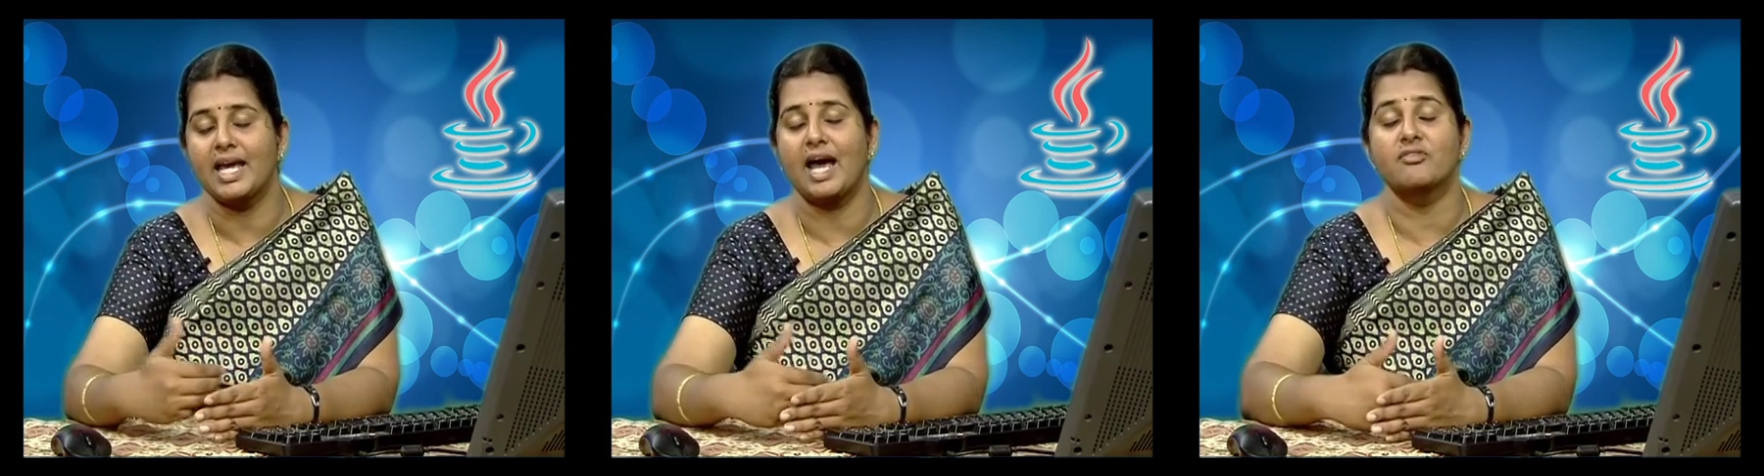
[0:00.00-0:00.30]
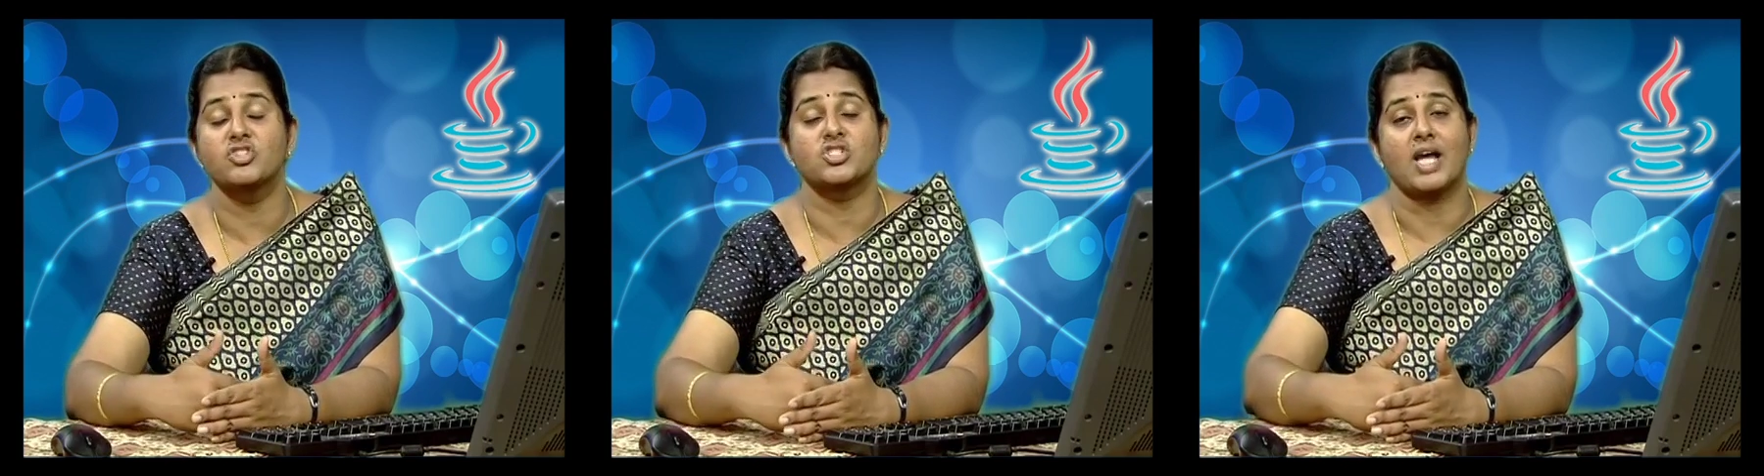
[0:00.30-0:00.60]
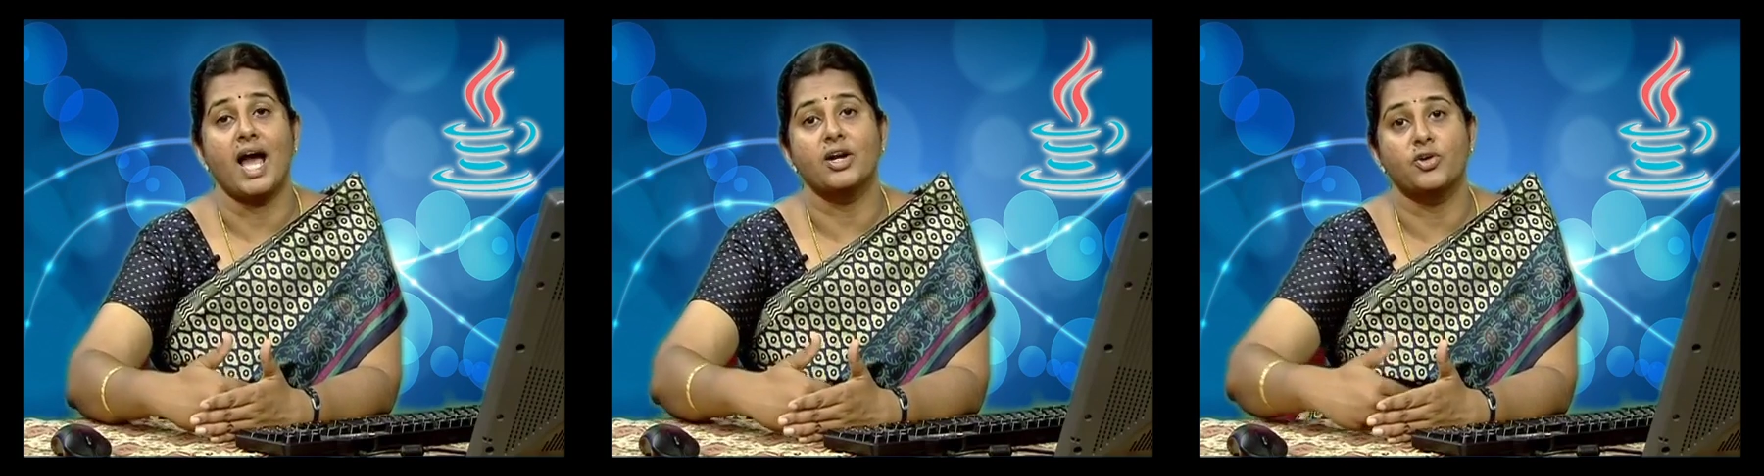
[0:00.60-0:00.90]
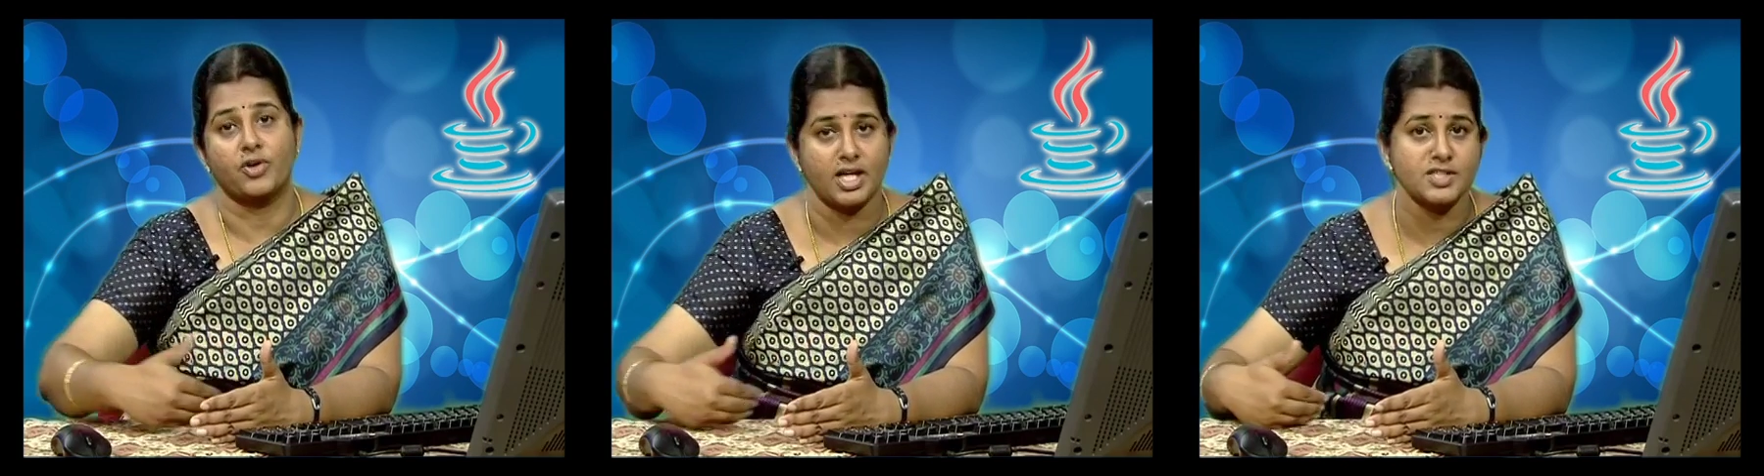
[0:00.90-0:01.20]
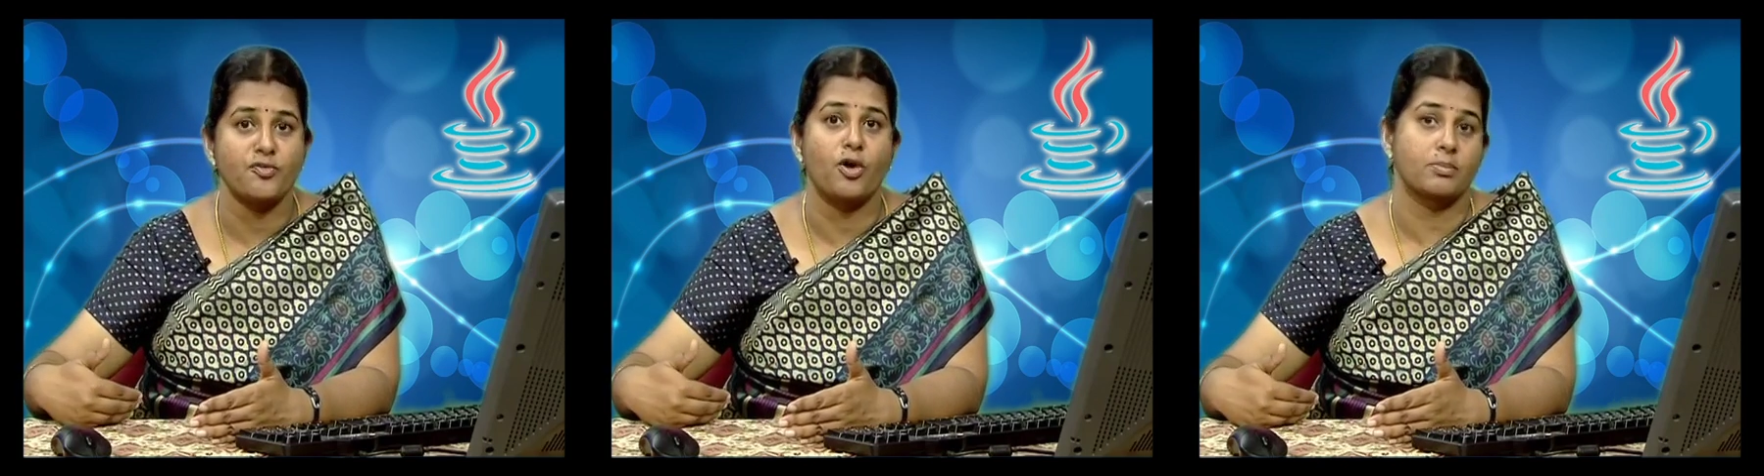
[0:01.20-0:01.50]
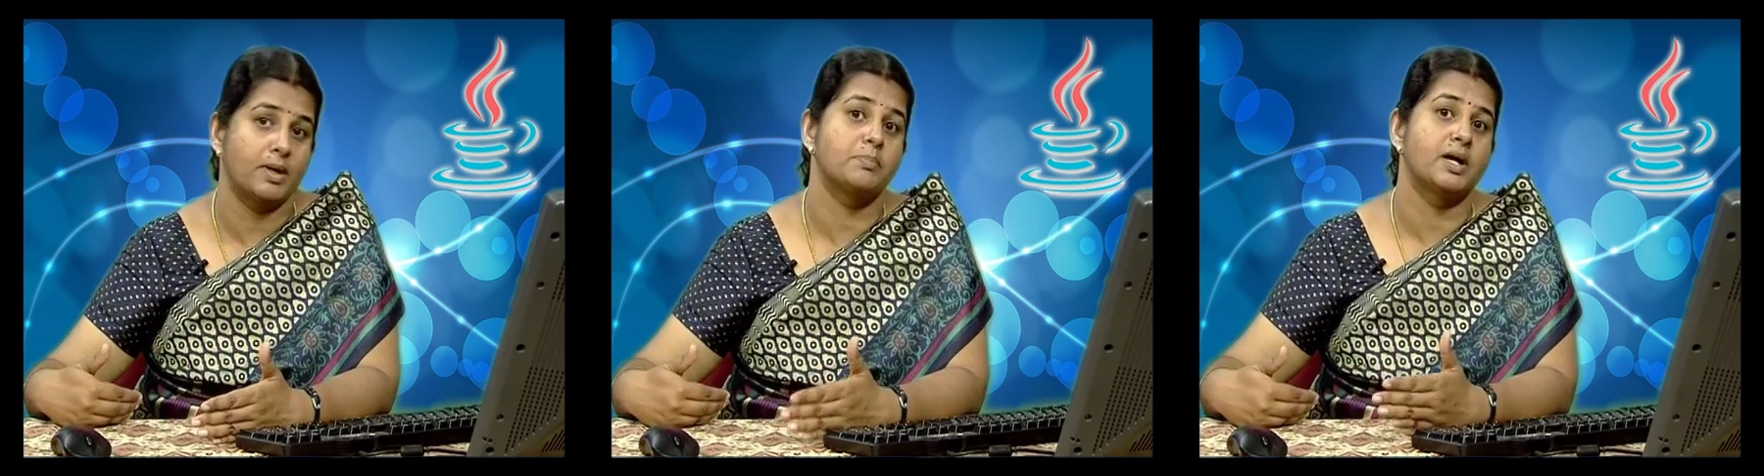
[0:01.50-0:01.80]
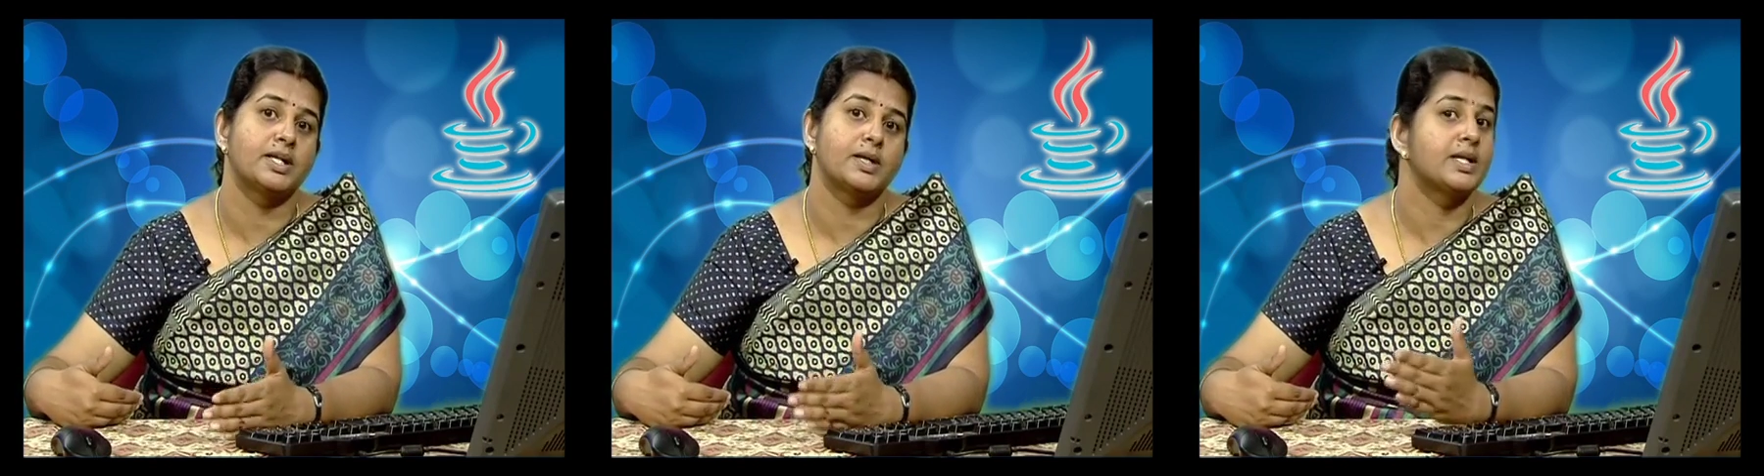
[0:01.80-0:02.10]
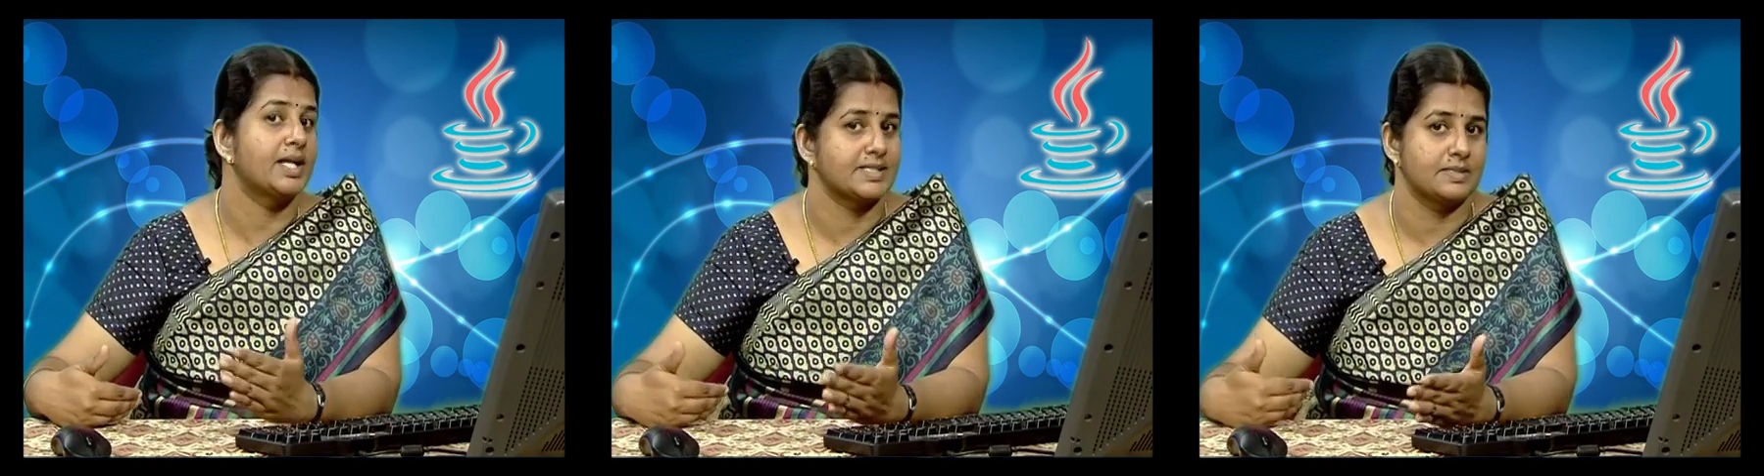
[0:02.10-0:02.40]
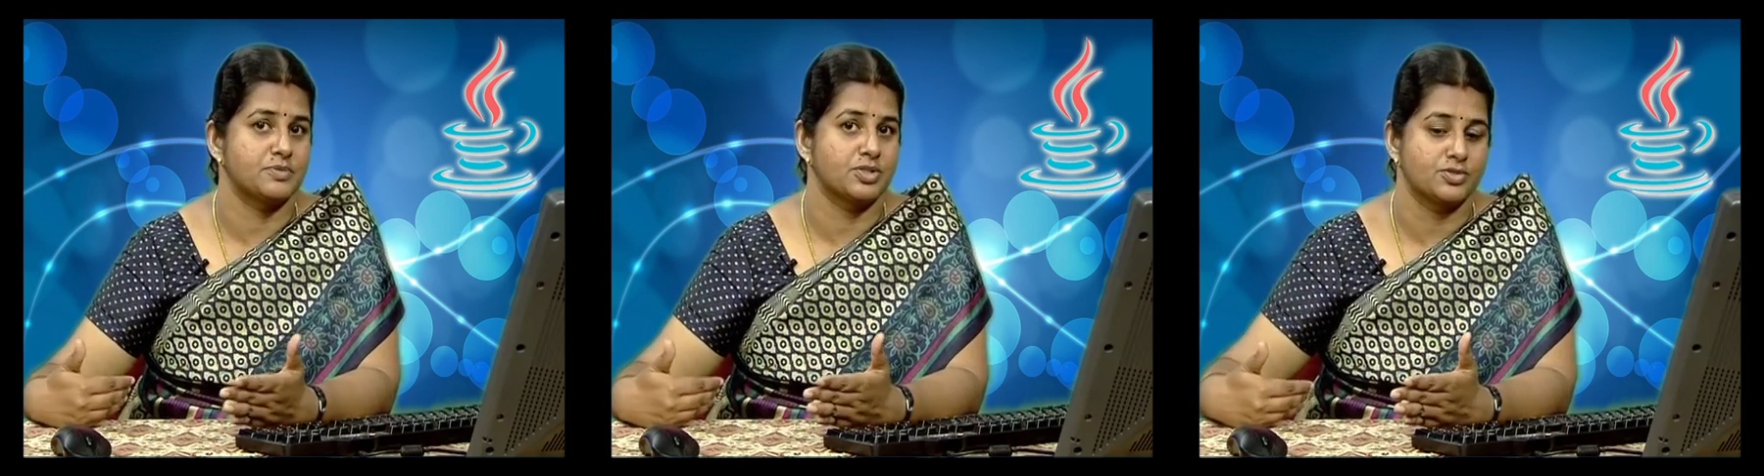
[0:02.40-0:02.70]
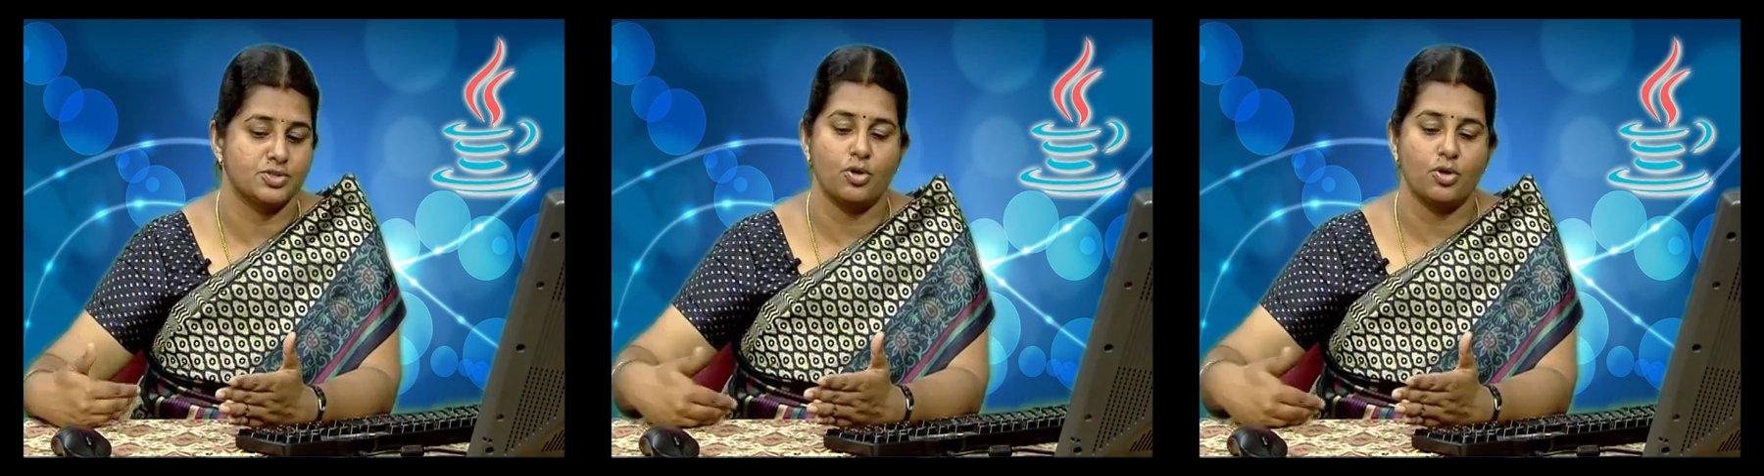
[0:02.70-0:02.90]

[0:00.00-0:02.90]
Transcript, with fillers: have a stack trace for my particular exception.